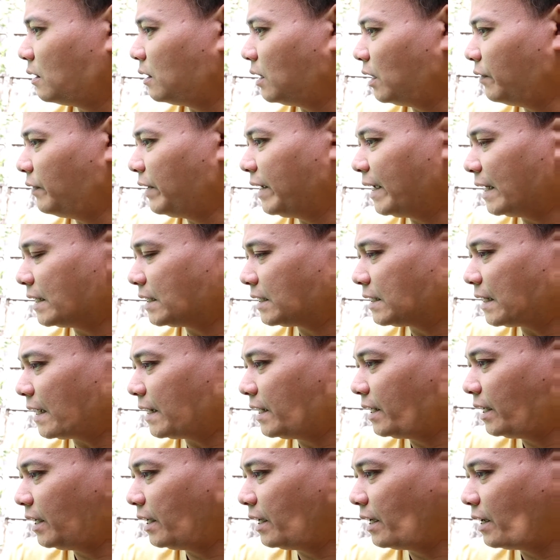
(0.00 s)
it gets
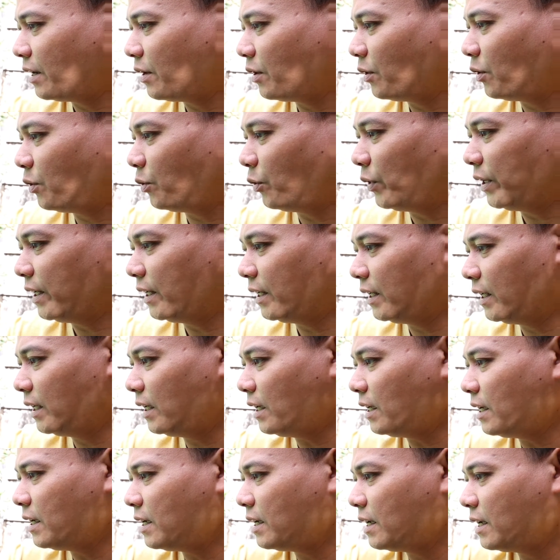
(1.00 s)
slightly
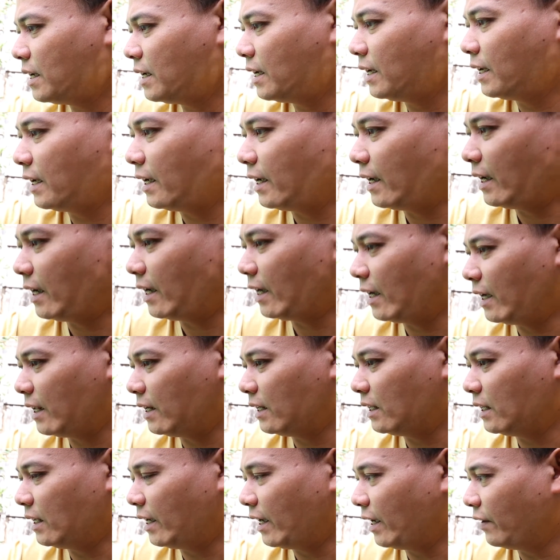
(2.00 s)
windy
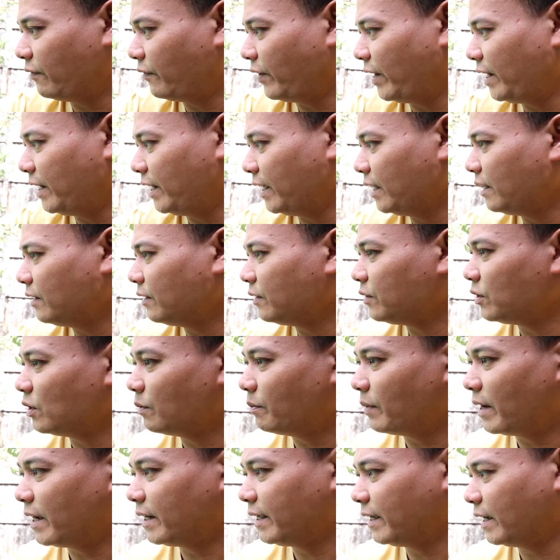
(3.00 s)
and raining, you
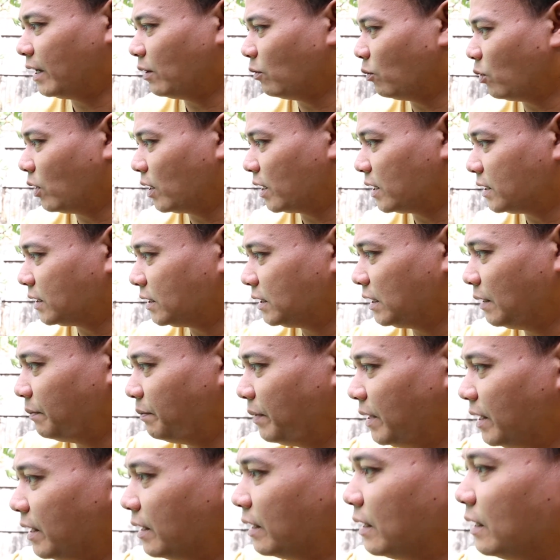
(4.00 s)
might get water
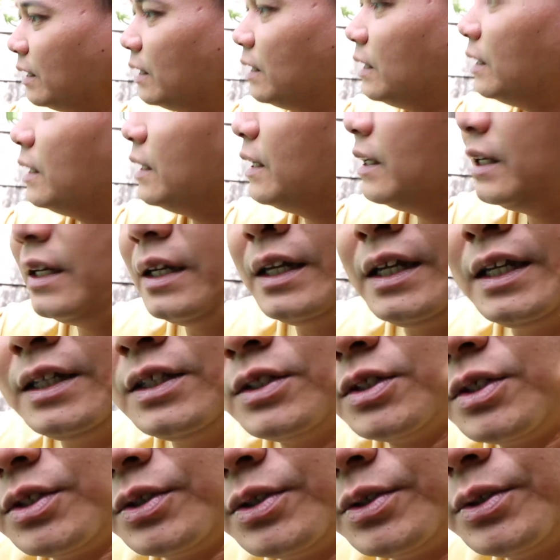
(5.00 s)
seeping
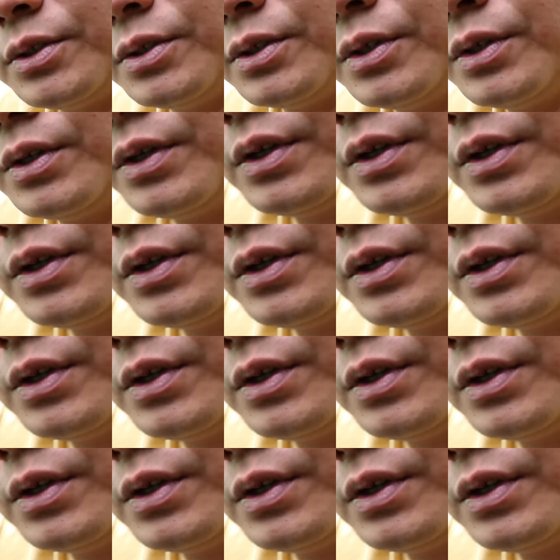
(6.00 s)
into